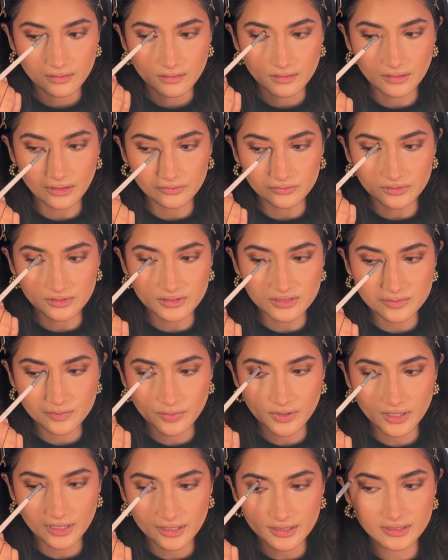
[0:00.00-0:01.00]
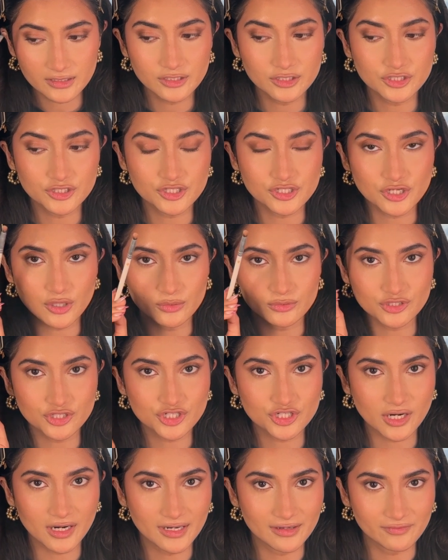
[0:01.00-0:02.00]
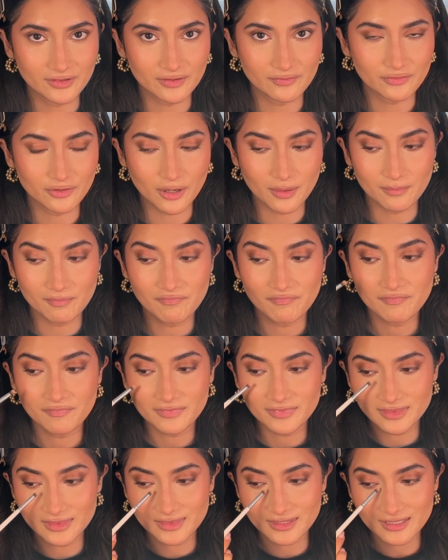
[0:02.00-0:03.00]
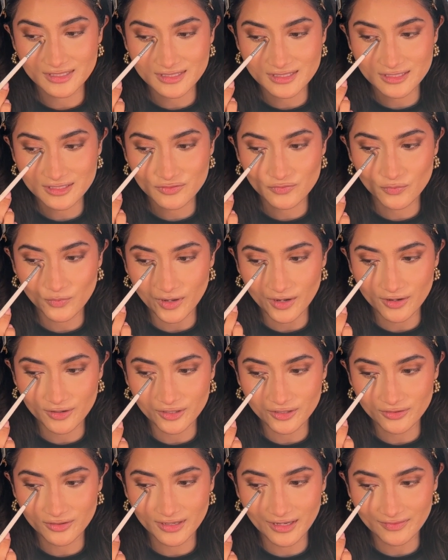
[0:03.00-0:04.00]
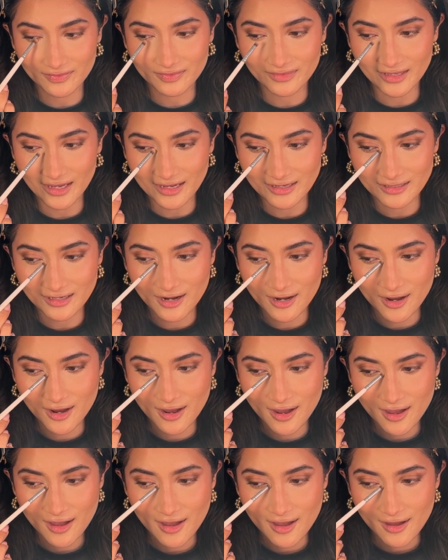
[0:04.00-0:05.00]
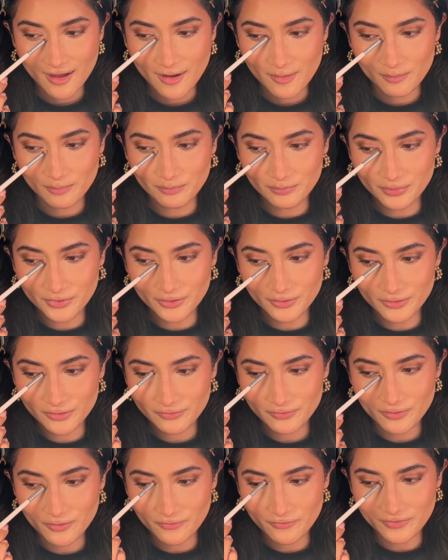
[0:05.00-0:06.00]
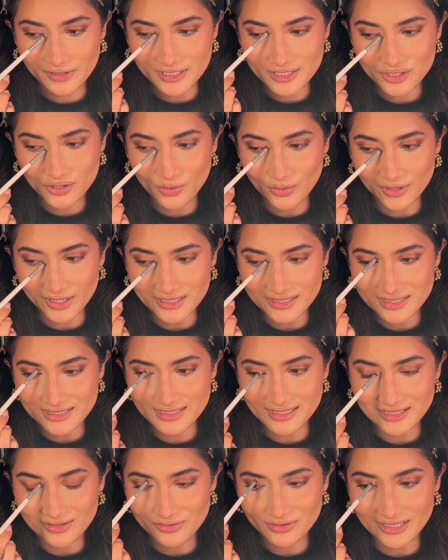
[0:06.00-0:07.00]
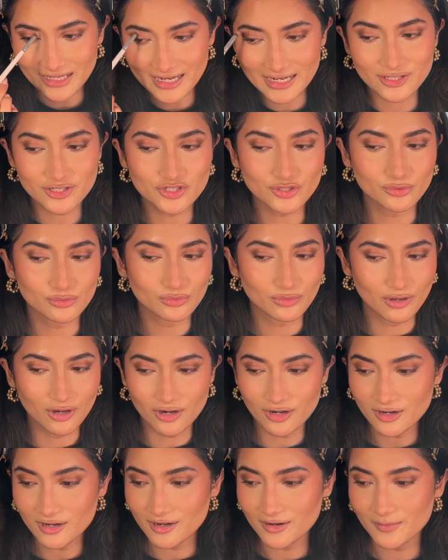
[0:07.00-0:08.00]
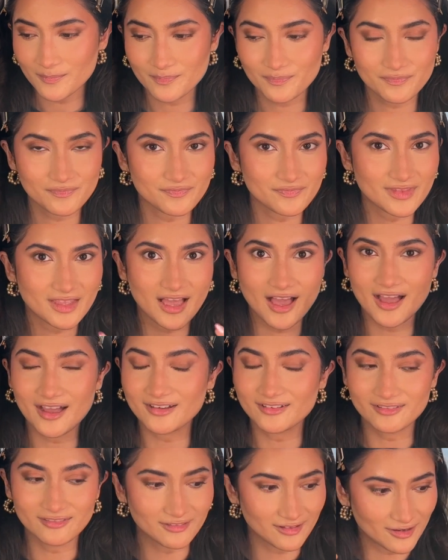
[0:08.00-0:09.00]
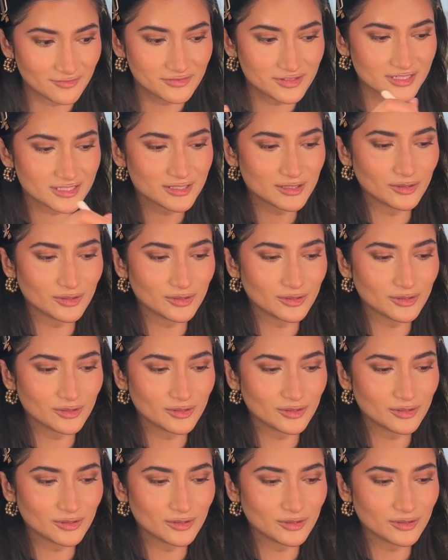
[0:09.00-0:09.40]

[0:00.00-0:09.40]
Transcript: Now this part, don't shy away from. This is where you get that beautiful Victoria's Secret angel look. I love this